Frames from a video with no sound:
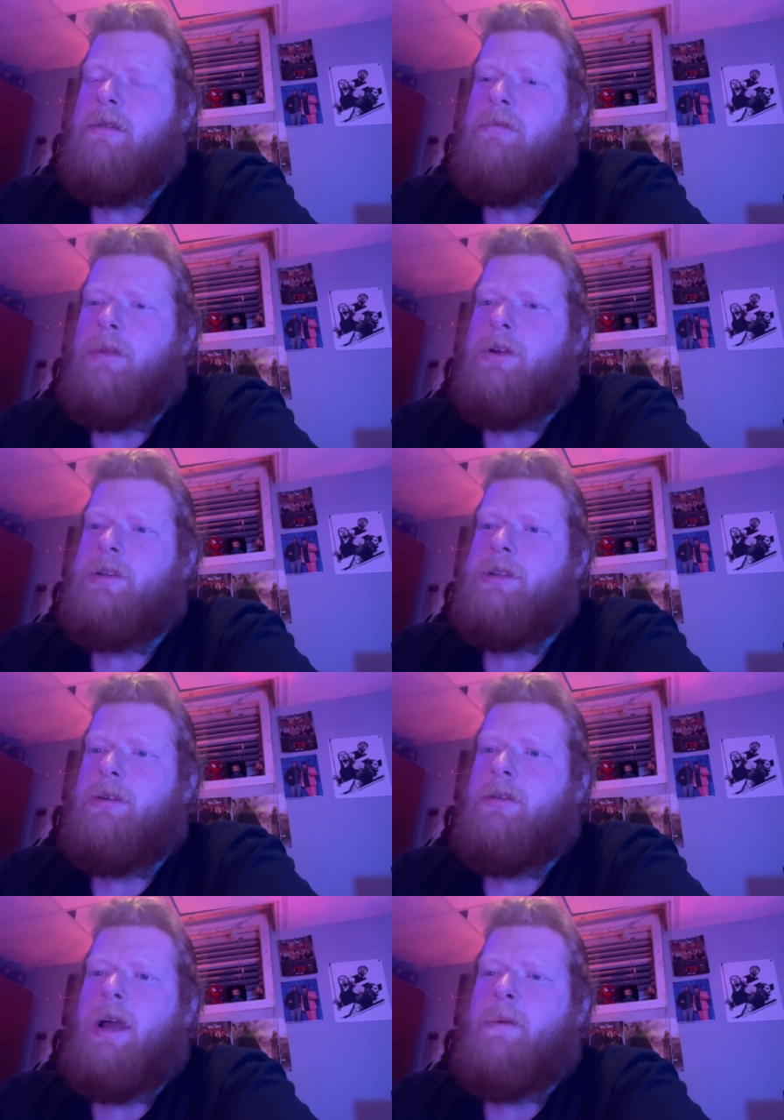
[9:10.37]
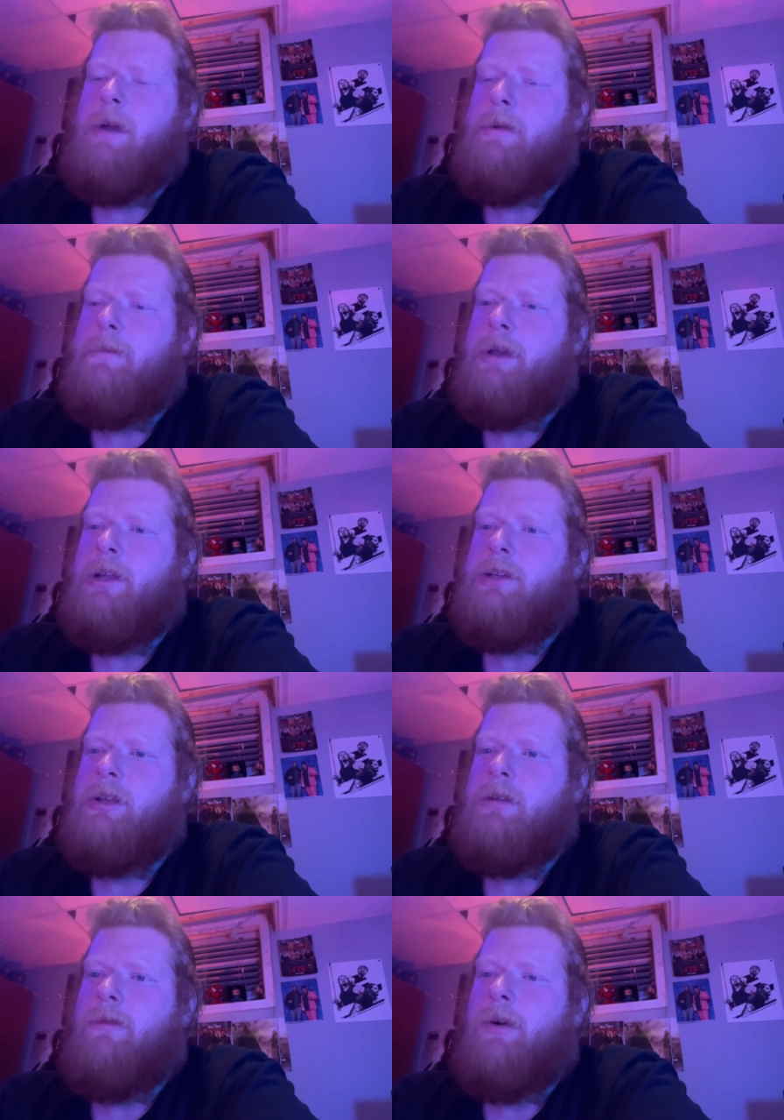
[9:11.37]
But you're just the crybaby bitch that
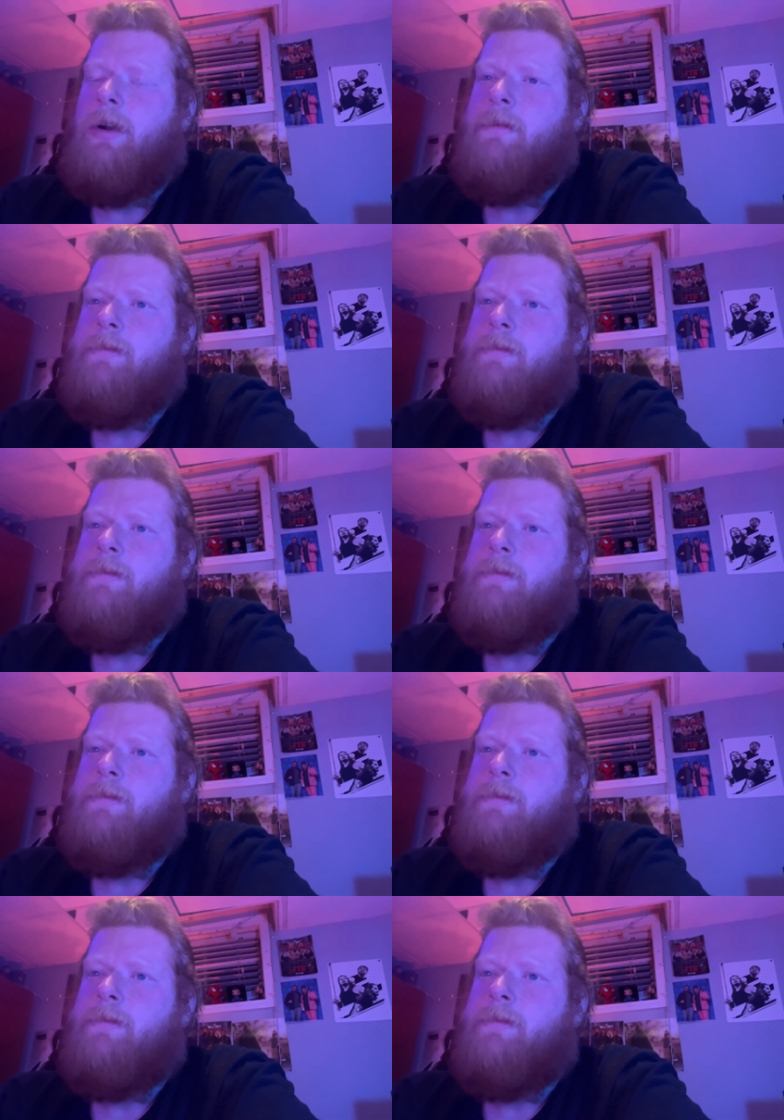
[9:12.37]
you are.